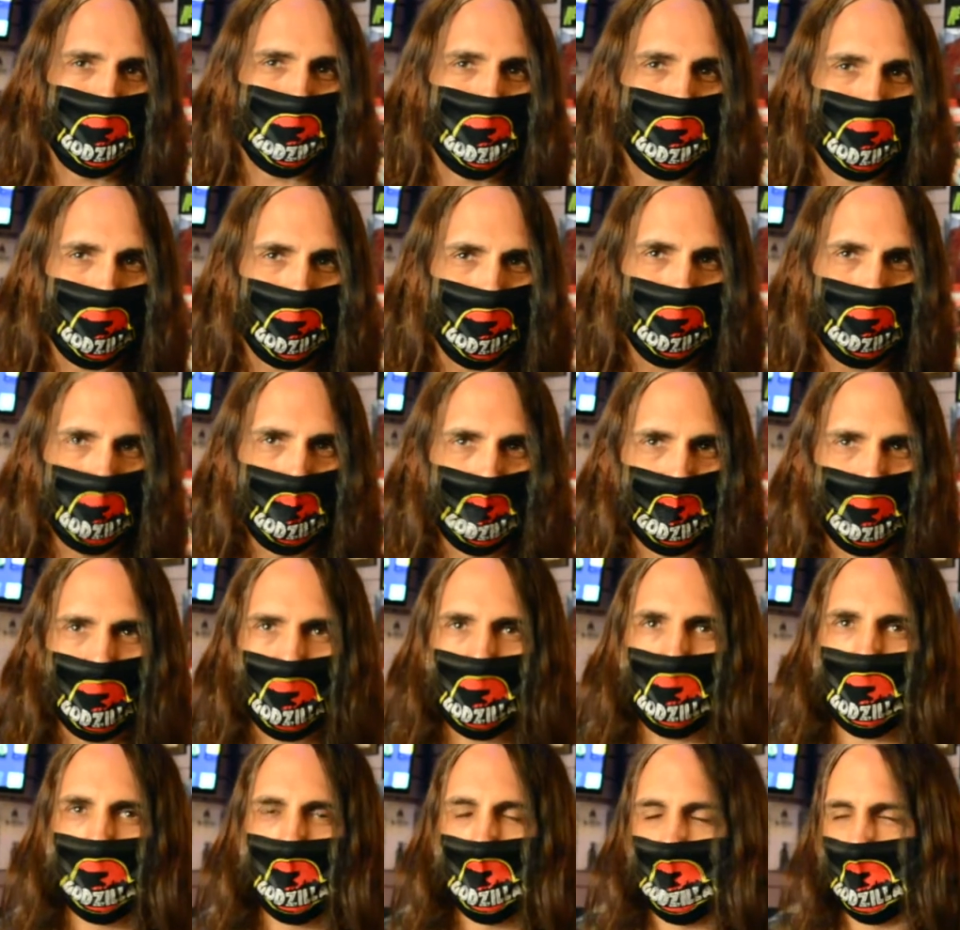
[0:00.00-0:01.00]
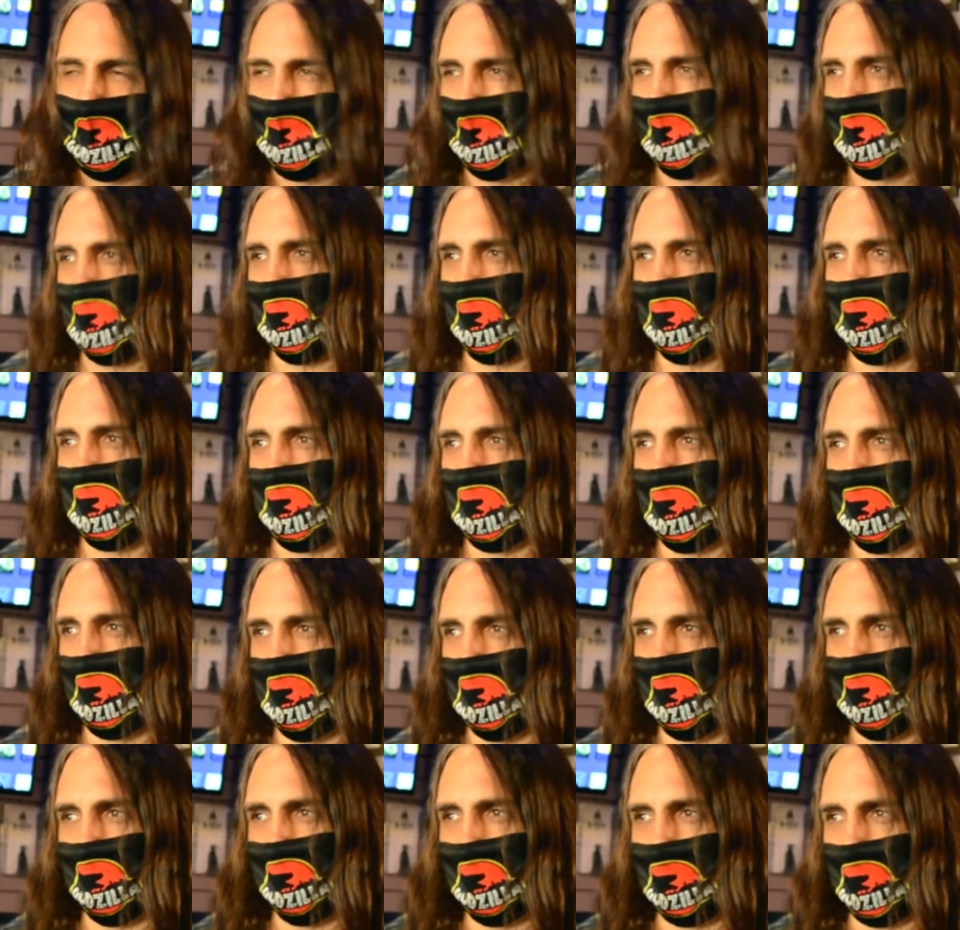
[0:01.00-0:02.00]
you know, and
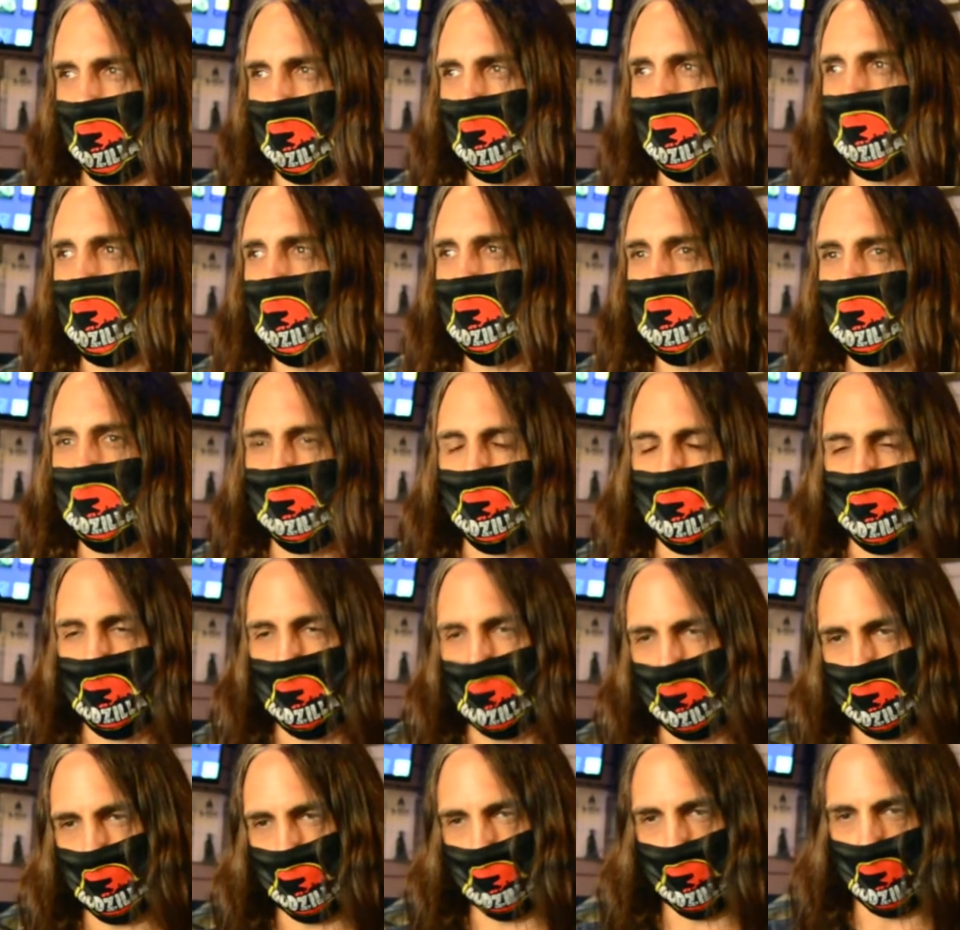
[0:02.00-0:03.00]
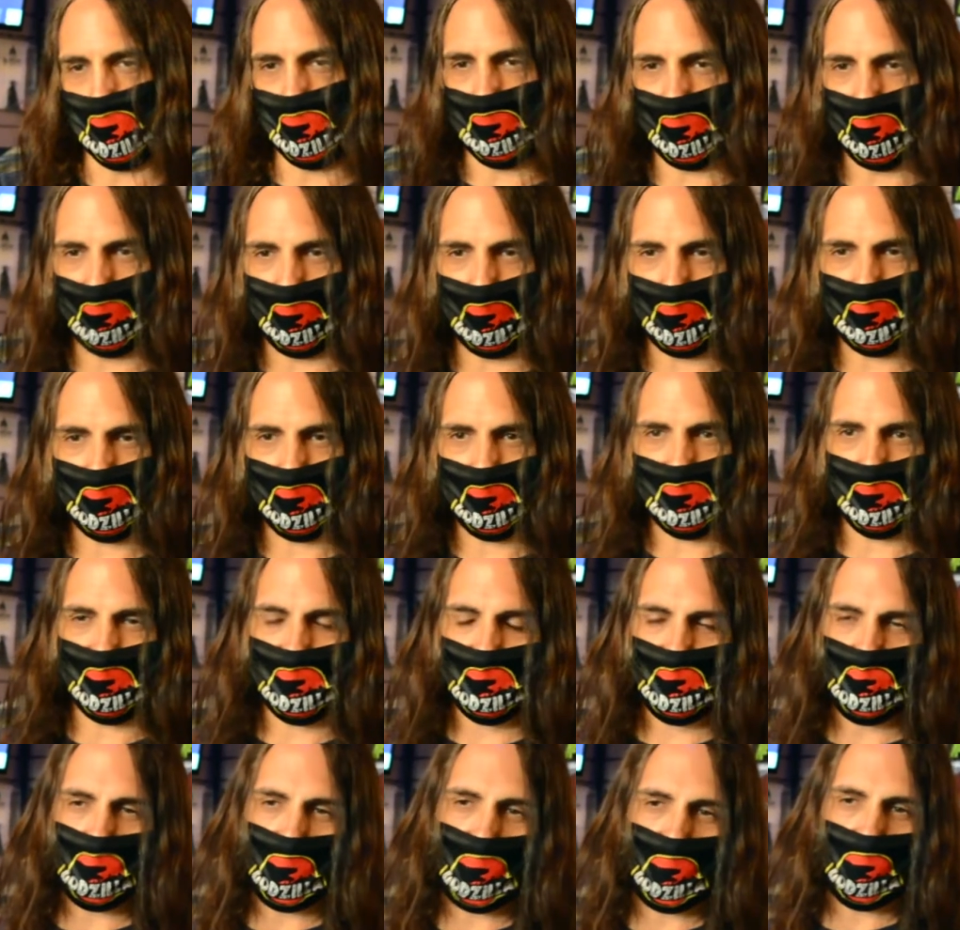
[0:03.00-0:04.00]
I like that a lot of these
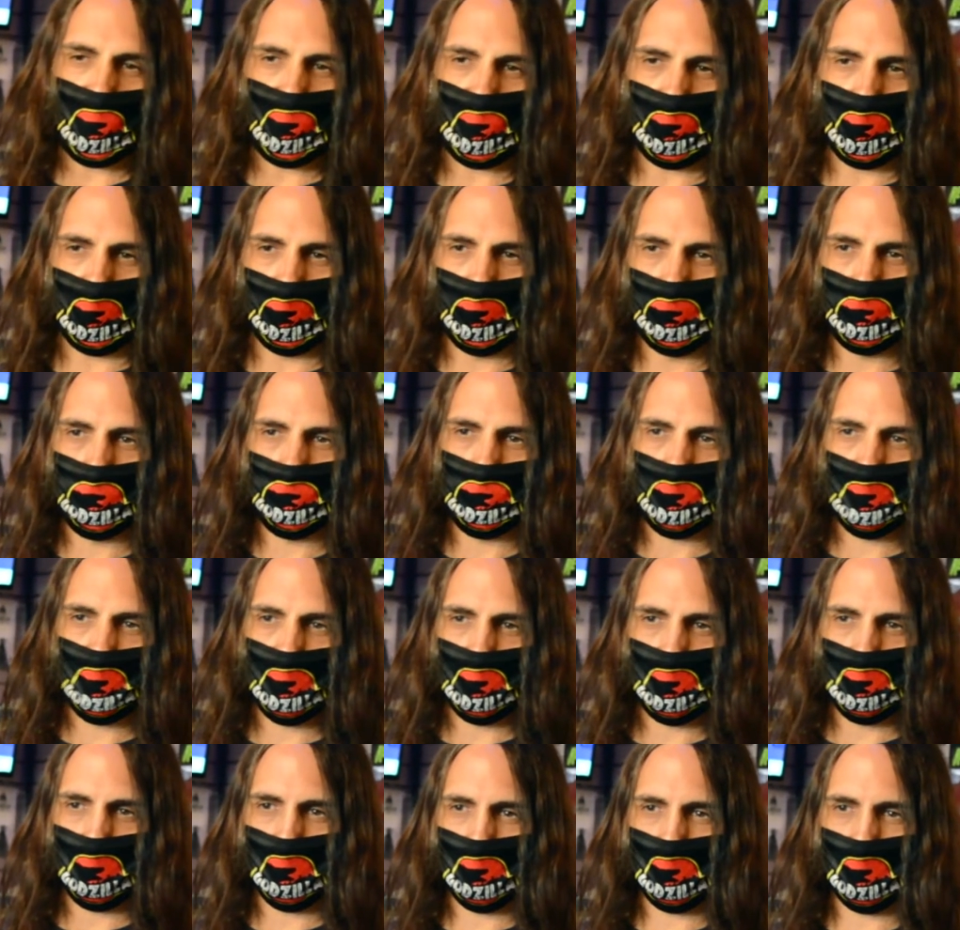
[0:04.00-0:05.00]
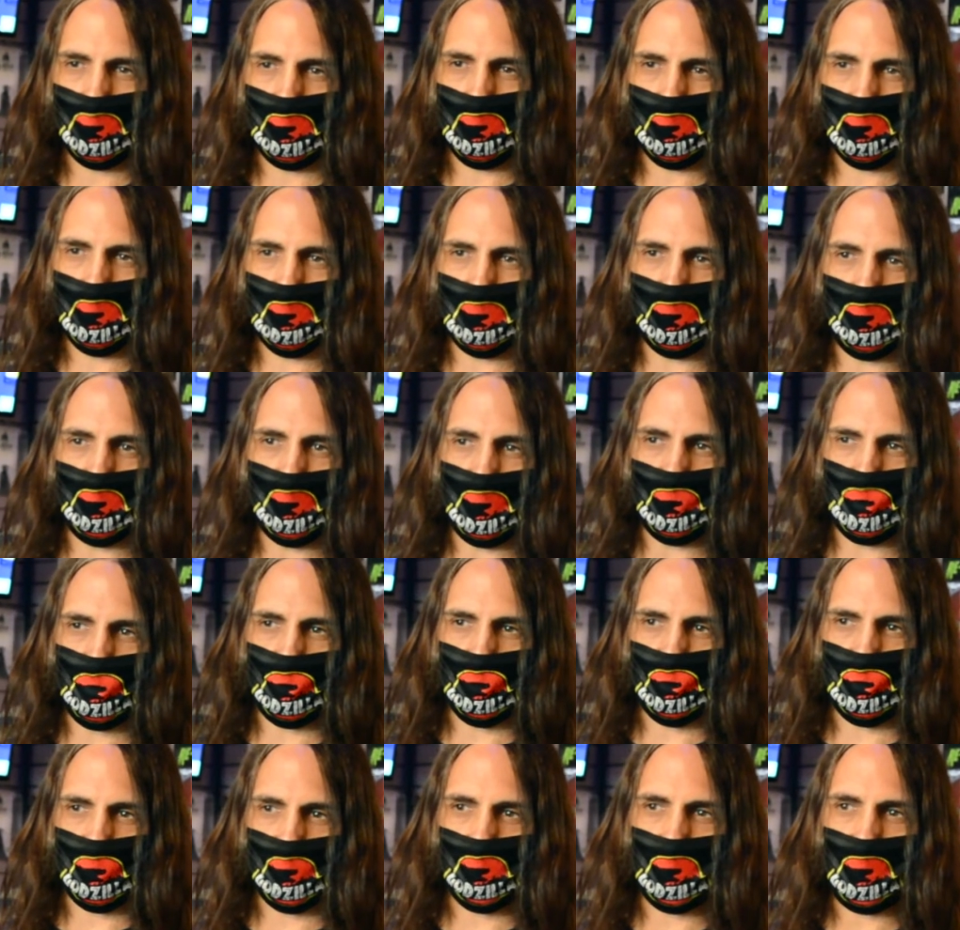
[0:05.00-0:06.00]
small
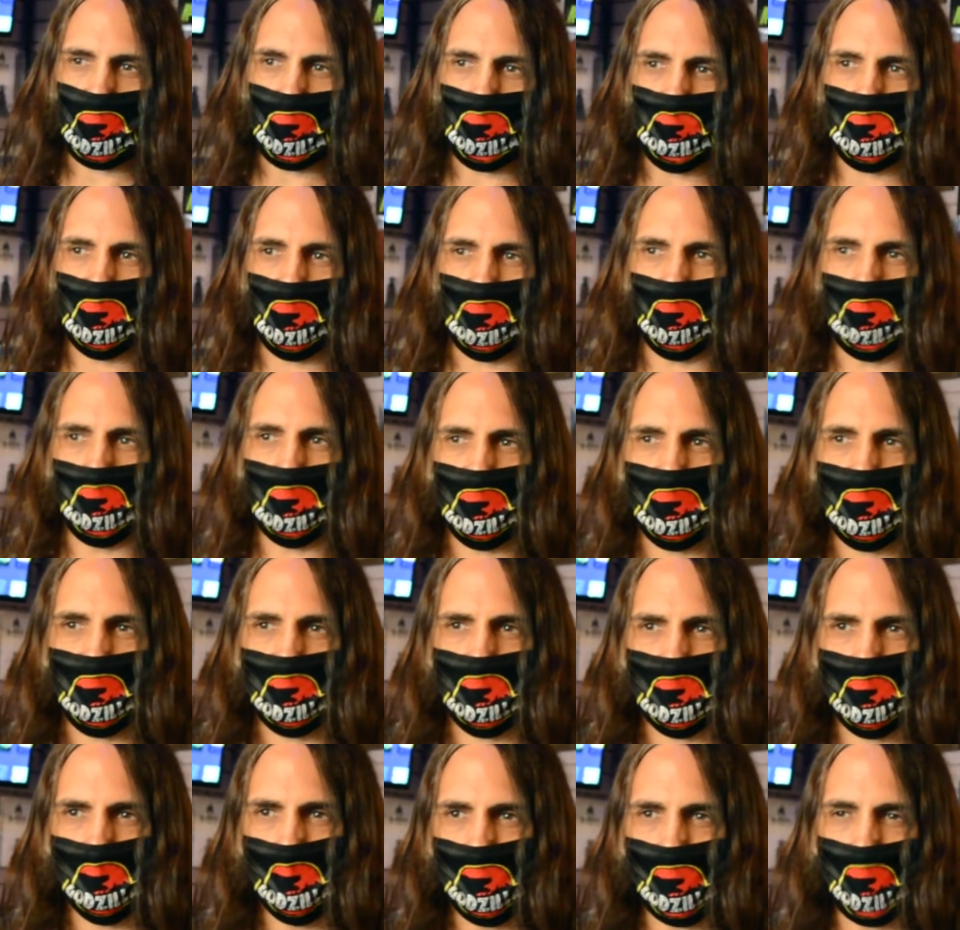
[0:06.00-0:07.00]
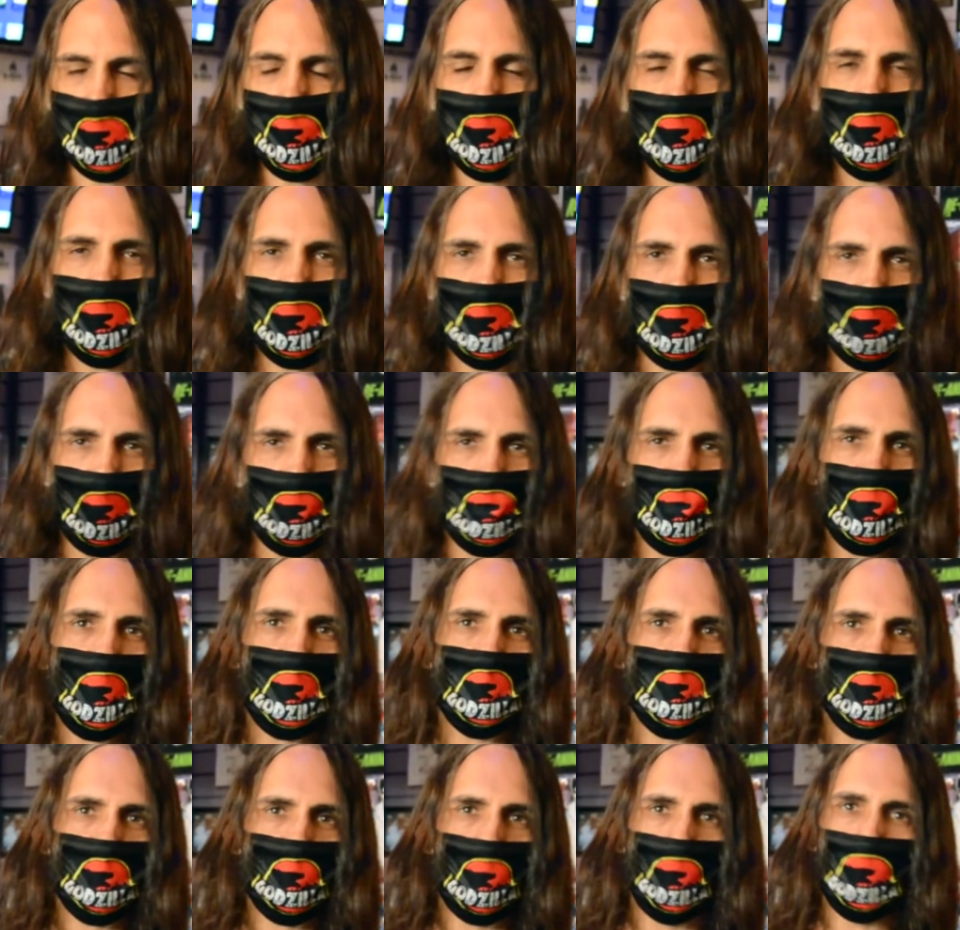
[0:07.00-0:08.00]
conventions are popping up because I feel like each
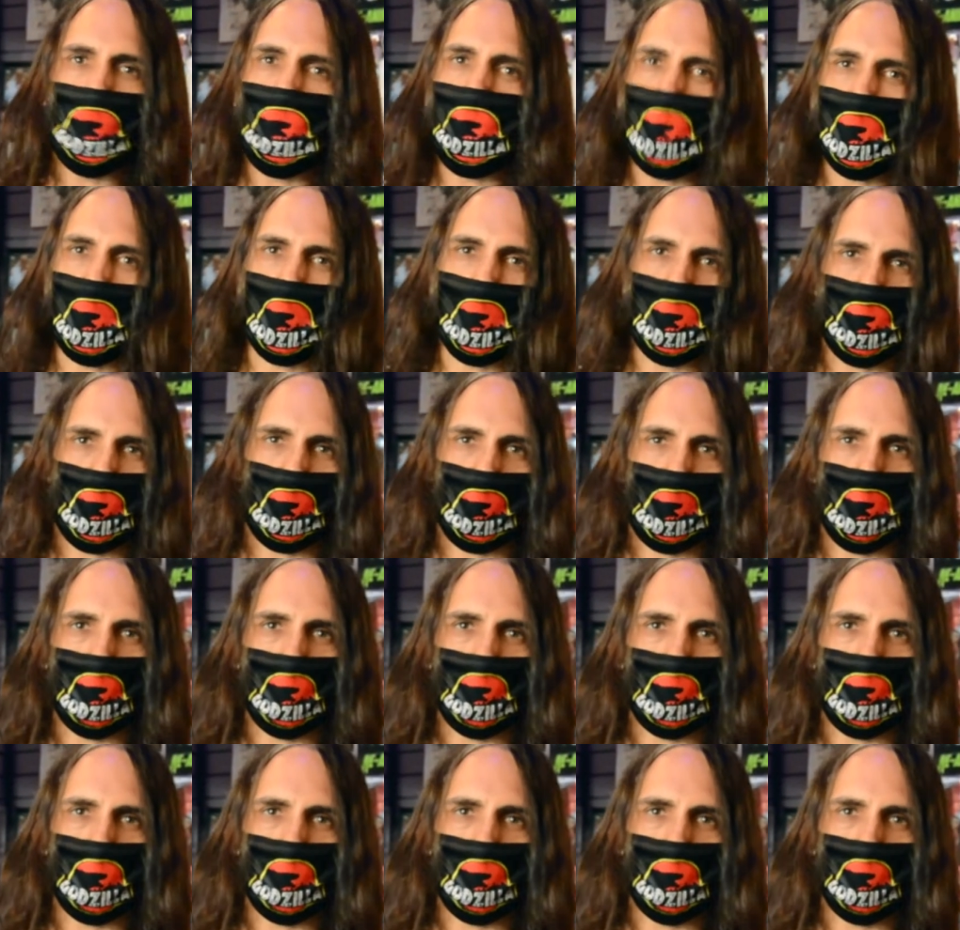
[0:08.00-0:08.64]
has its own flavor.